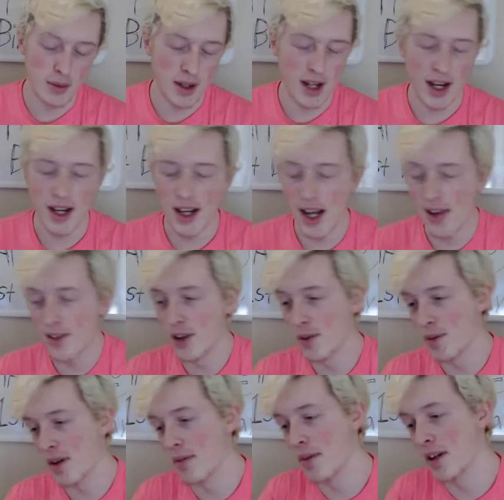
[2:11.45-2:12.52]
I didn't have it open on
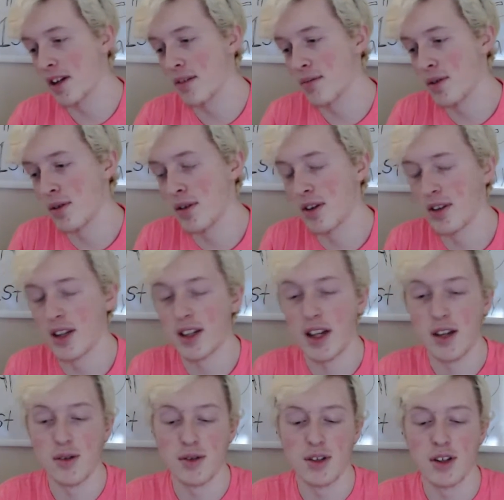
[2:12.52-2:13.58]
my computer like I
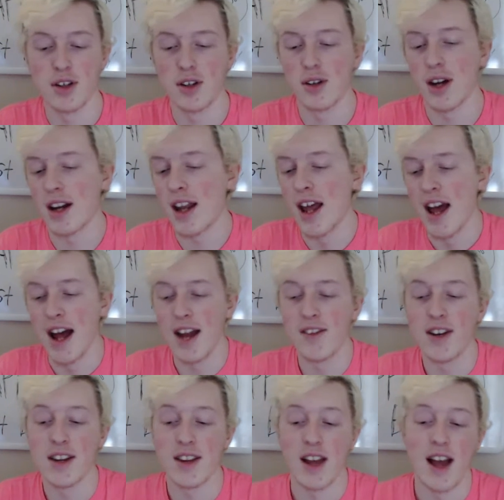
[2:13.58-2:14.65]
used to do. I, I didn't have
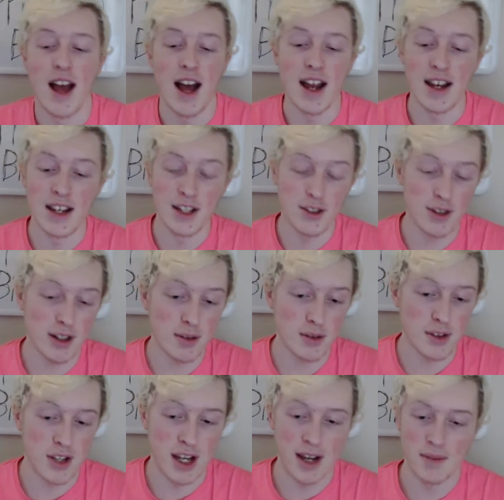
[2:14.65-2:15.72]
anything. I didn't interact with
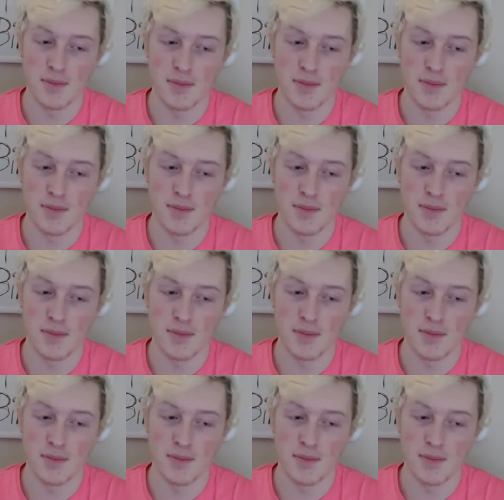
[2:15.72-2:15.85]
chat.